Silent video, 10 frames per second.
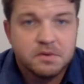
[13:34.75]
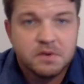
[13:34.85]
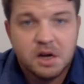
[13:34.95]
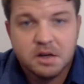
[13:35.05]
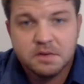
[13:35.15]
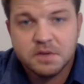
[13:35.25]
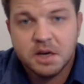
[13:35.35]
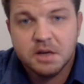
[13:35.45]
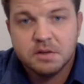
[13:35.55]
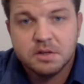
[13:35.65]
the provocative
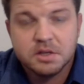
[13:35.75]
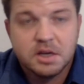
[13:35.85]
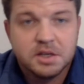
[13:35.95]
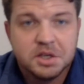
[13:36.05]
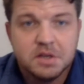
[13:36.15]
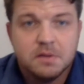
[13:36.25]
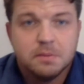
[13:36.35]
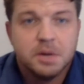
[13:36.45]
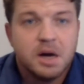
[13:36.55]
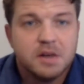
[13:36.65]
title discussing
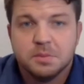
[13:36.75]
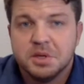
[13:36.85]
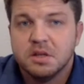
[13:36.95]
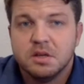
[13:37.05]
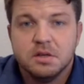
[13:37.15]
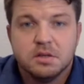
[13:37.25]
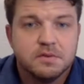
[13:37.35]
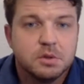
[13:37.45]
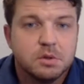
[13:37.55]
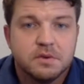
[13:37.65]
the possibilities
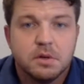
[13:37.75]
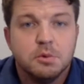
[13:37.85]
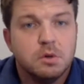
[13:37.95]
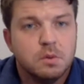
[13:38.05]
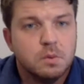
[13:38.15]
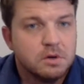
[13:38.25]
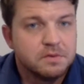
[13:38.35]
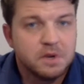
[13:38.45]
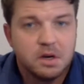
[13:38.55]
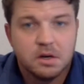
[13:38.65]
of sort of communal
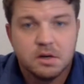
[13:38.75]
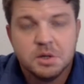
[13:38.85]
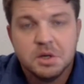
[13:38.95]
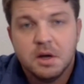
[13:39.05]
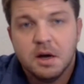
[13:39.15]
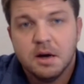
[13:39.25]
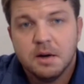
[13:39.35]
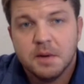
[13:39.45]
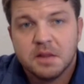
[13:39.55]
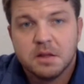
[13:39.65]
warfare
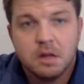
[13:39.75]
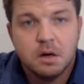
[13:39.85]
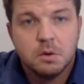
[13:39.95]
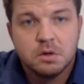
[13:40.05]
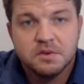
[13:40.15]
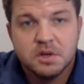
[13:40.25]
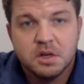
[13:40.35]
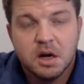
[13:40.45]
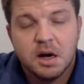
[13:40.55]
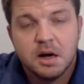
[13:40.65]
uh, at the low or even
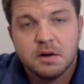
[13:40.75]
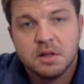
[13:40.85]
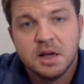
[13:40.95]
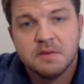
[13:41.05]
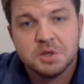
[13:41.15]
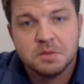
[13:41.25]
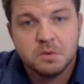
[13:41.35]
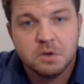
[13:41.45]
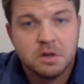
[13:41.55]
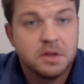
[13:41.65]
at a higher level.
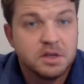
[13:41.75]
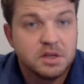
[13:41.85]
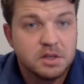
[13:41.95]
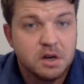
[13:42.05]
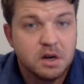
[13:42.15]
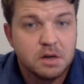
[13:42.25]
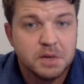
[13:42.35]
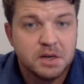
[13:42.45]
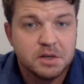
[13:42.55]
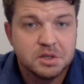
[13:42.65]
And one of the things I talk
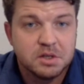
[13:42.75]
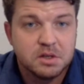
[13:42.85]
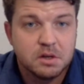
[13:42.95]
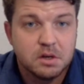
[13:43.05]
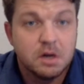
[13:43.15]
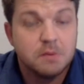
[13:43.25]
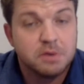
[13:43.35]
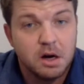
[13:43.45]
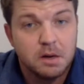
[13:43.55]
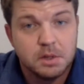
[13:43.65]
about is the gun
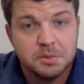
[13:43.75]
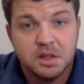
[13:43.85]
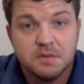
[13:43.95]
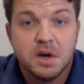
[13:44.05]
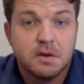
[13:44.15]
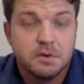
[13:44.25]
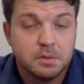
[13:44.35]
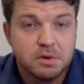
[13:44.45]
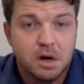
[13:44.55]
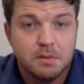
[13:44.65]
problem and the
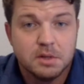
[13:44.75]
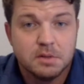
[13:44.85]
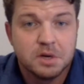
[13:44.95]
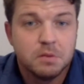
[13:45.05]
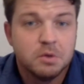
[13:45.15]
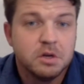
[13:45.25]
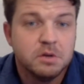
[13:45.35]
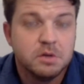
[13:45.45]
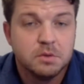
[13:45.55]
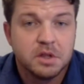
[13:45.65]
veteran problem, right? What do
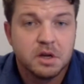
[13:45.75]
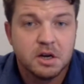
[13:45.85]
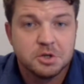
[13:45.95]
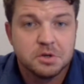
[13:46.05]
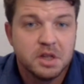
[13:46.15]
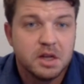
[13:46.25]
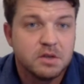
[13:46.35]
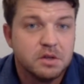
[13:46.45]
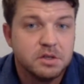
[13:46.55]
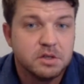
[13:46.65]
you mm-hmm. do with a country that
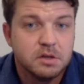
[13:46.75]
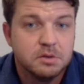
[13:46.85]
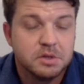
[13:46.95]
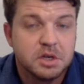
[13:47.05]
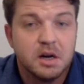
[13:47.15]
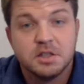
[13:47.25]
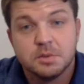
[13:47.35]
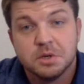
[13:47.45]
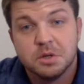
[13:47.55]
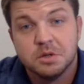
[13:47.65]
has all these loose
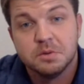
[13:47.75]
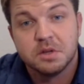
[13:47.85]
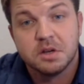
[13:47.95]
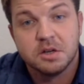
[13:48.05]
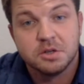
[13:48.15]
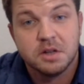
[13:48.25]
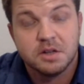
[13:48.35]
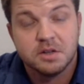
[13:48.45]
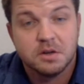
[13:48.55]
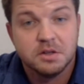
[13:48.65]
guns? What do you do with a country that
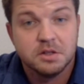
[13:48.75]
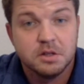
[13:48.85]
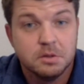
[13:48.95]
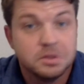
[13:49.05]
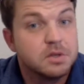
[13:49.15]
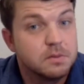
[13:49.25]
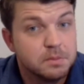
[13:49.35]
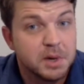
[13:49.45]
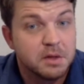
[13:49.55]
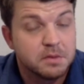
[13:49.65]
has all these loose,
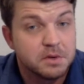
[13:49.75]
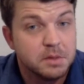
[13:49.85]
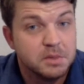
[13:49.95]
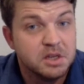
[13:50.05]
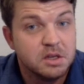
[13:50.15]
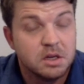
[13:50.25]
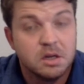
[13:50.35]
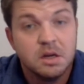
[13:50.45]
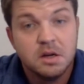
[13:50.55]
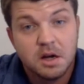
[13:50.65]
about 3
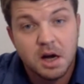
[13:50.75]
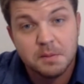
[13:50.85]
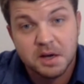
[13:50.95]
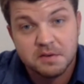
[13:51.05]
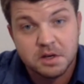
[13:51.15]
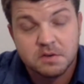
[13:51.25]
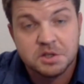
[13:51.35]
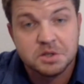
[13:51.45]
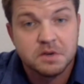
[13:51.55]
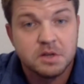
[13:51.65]
million combat
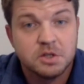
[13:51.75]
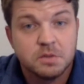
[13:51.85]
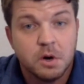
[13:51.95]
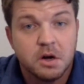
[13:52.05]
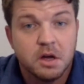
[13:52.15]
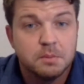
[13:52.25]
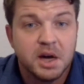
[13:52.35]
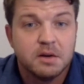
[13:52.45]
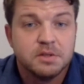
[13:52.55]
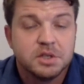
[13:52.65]
veterans, right? Just walking
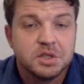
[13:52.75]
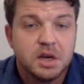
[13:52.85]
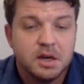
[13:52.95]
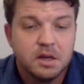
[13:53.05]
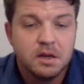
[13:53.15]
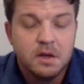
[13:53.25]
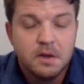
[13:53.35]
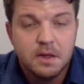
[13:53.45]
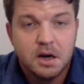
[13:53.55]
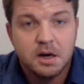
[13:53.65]
about in society.
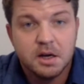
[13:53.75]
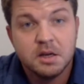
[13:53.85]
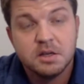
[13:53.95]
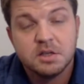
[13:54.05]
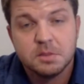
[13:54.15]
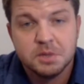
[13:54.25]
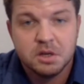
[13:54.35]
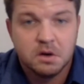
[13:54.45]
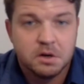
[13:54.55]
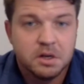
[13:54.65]
Uh, it is a
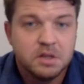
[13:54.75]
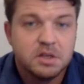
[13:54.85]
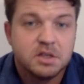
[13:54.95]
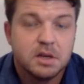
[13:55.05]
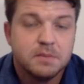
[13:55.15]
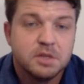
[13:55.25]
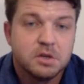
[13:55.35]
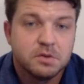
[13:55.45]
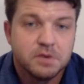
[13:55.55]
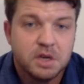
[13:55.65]
minority to some
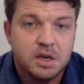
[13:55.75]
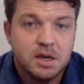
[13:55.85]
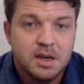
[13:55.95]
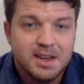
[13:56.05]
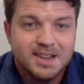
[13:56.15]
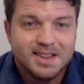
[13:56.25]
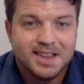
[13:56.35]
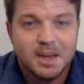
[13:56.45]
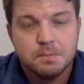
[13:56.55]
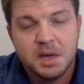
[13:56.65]
degree,
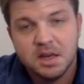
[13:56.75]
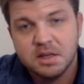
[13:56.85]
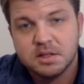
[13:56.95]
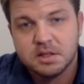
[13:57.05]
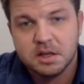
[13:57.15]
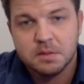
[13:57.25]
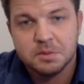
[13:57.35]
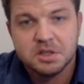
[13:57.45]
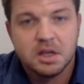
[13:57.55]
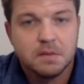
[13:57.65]
like many
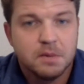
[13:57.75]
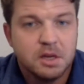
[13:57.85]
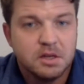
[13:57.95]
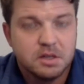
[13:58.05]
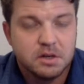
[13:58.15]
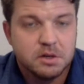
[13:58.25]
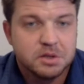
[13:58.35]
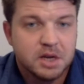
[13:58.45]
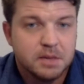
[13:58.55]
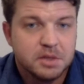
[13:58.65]
stigmas, like many
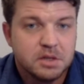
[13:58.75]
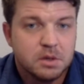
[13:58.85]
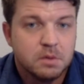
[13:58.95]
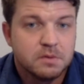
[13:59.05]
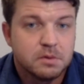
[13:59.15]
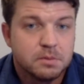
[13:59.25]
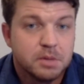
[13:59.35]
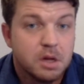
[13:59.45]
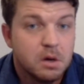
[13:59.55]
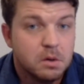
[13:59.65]
stereotypes, it's
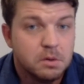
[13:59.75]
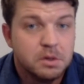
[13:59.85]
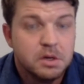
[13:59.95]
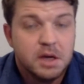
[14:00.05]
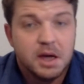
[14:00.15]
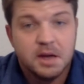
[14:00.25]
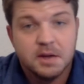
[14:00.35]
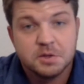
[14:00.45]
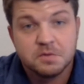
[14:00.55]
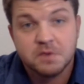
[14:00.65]
overblown and
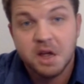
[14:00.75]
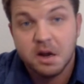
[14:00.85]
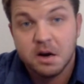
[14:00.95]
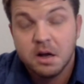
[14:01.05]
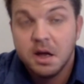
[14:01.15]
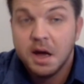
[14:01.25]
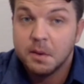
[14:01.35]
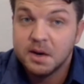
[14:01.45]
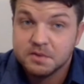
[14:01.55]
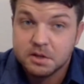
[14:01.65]
it's rare.
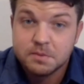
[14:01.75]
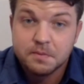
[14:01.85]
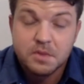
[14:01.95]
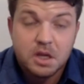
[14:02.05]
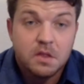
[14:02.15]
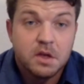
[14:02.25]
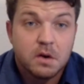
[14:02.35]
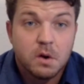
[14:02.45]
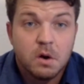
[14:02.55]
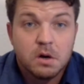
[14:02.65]
However,
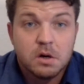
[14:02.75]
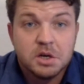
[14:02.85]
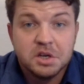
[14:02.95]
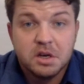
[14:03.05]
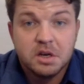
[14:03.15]
there are